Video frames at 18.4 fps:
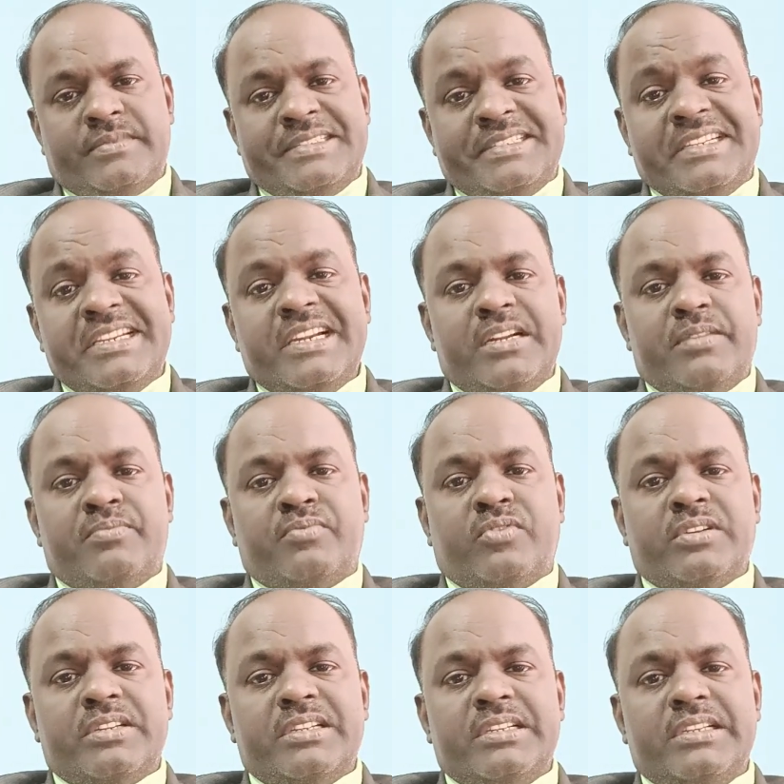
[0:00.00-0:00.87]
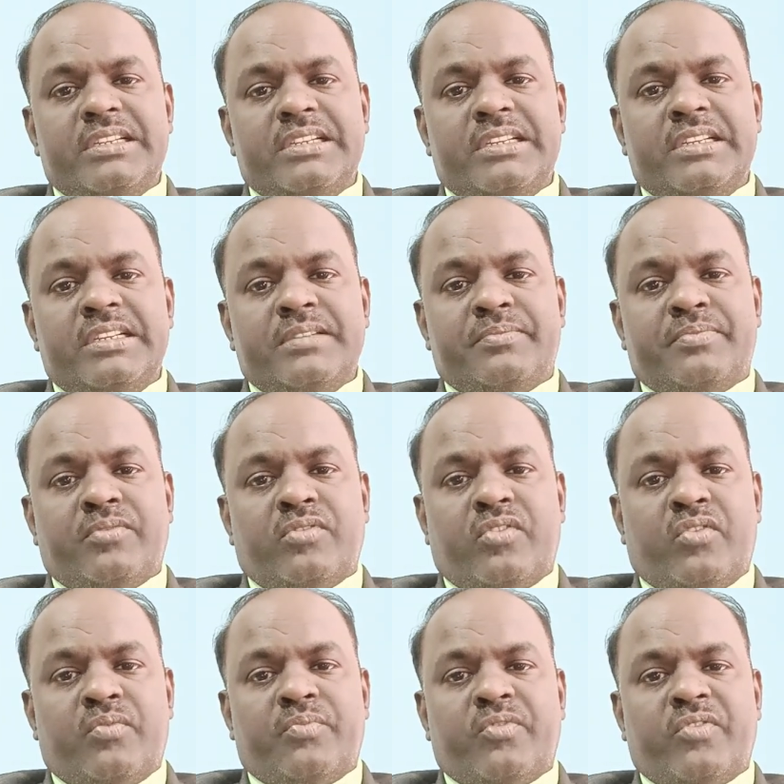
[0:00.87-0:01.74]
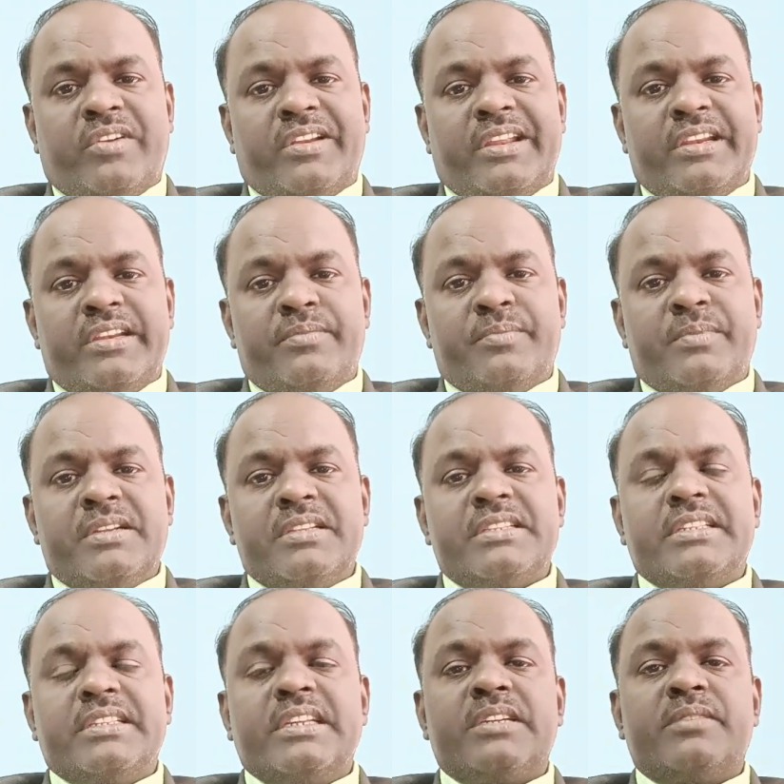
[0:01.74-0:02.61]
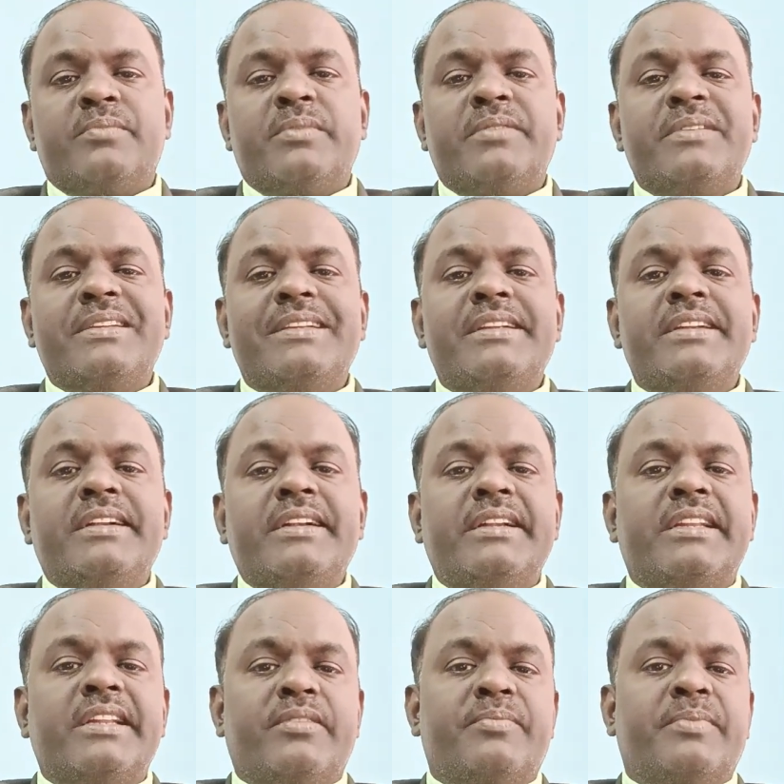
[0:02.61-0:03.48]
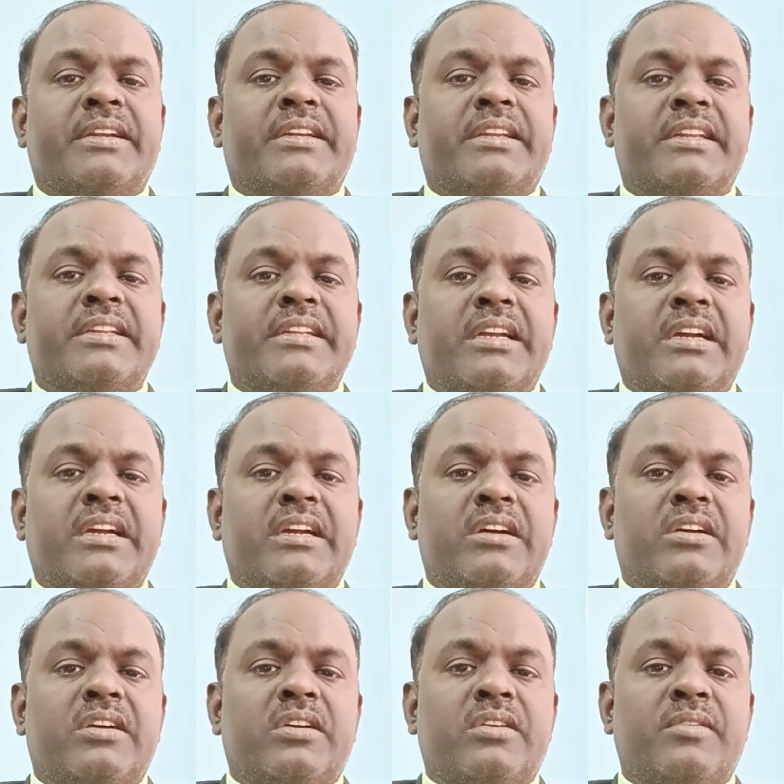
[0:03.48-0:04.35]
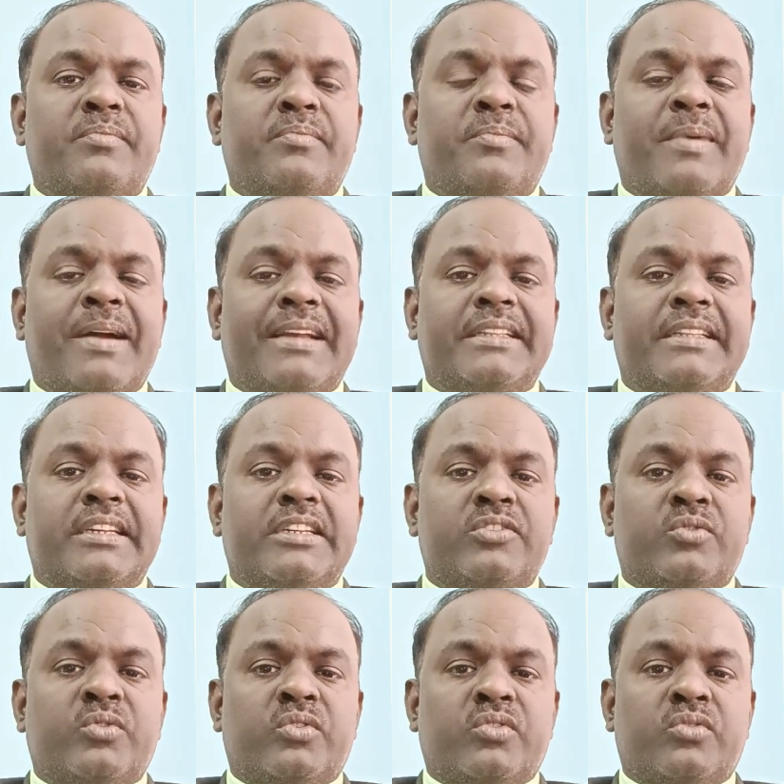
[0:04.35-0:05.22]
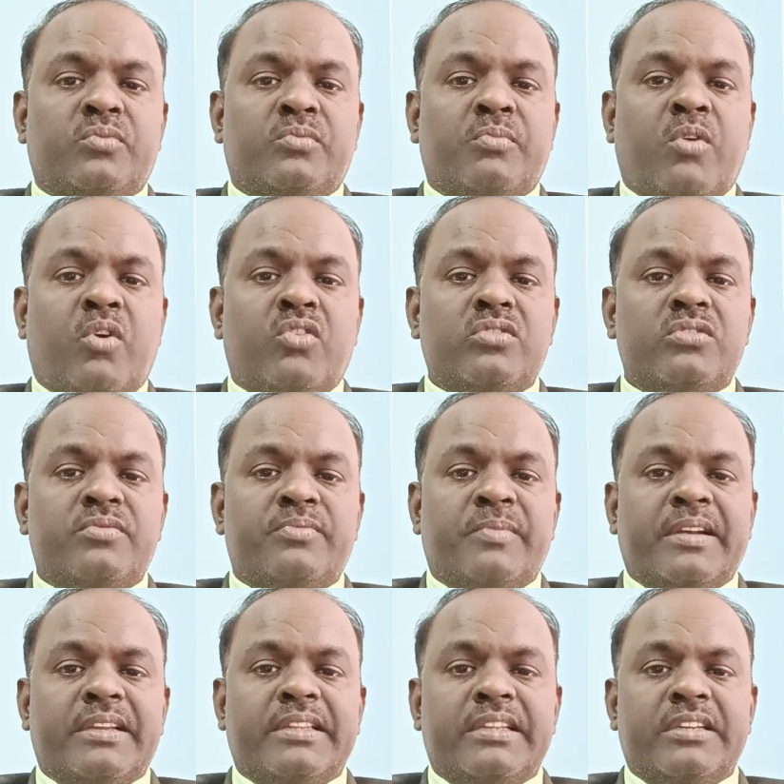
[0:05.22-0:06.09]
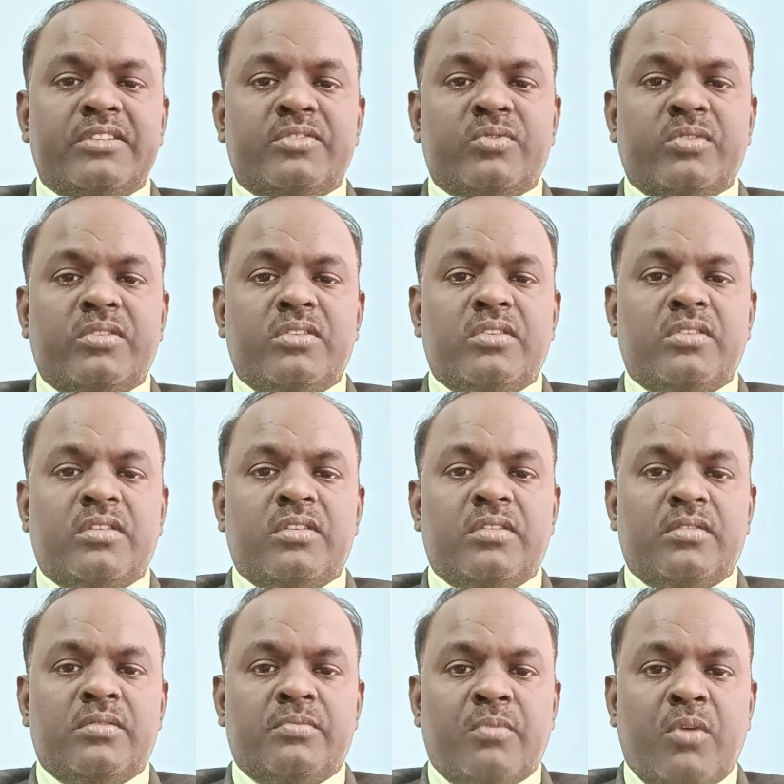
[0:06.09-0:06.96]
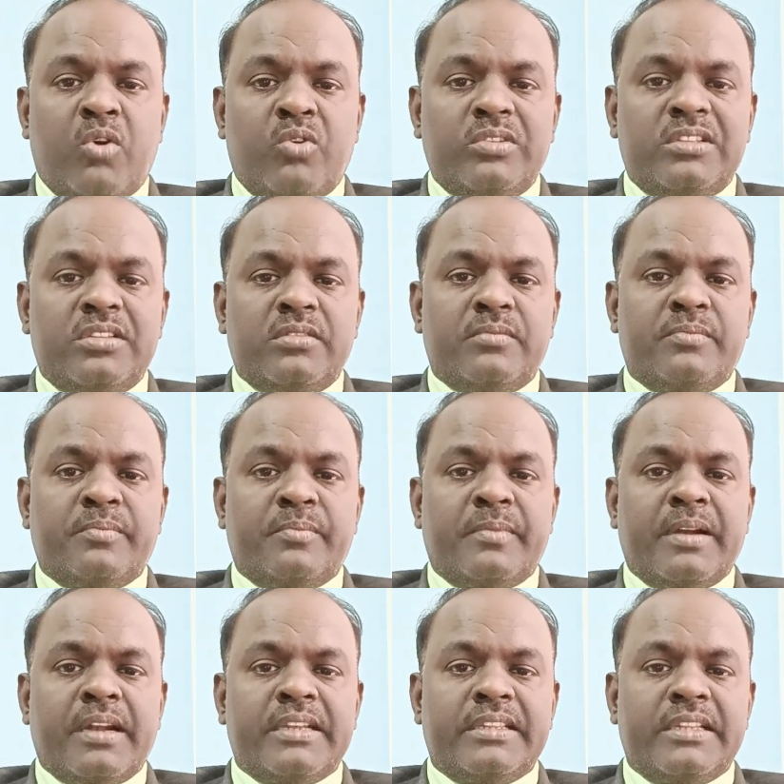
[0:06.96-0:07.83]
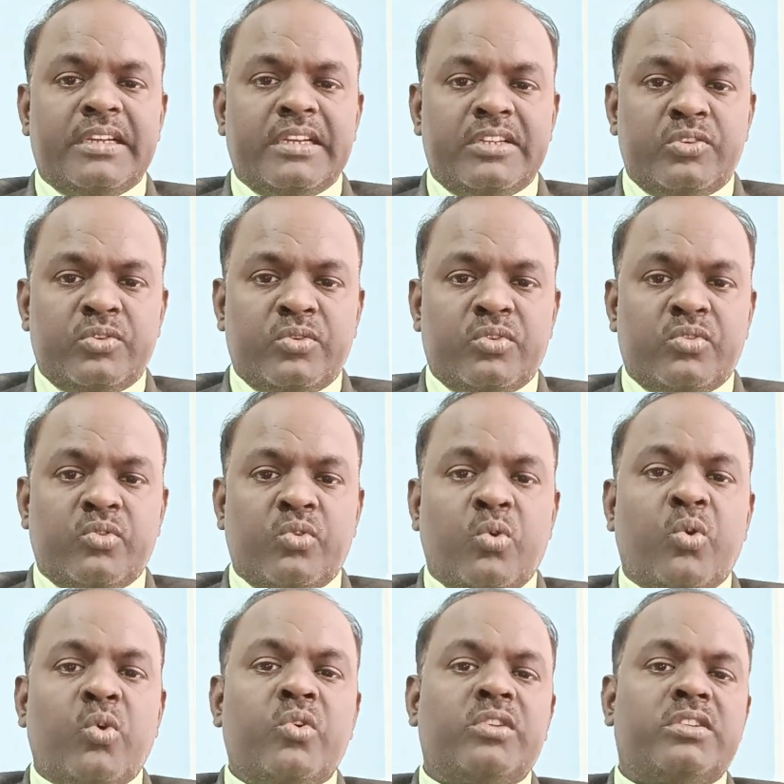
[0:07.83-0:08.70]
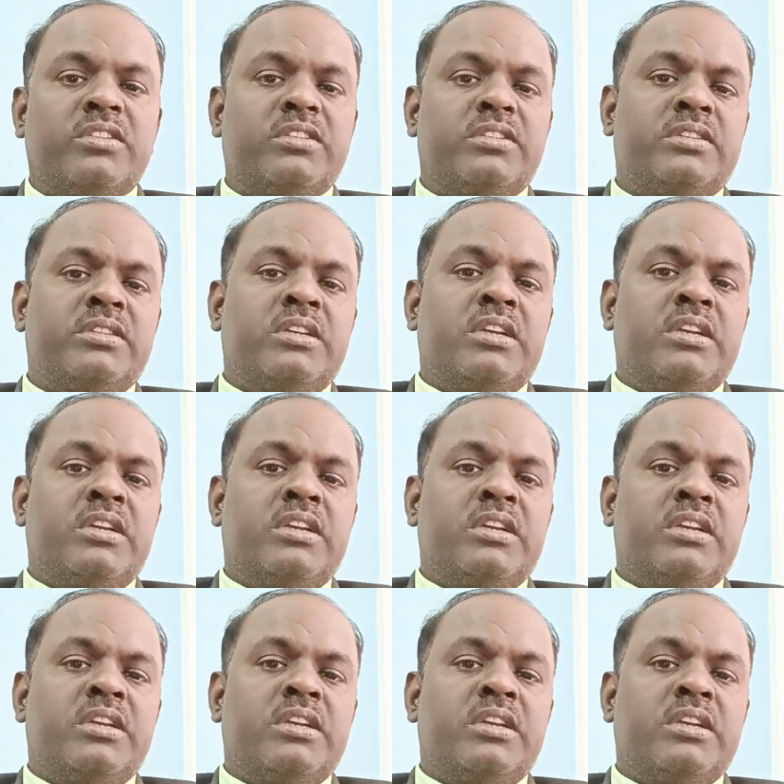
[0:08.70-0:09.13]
dead body for animals that may be enter bacteria by the your mouth by the your mouth by the your nose,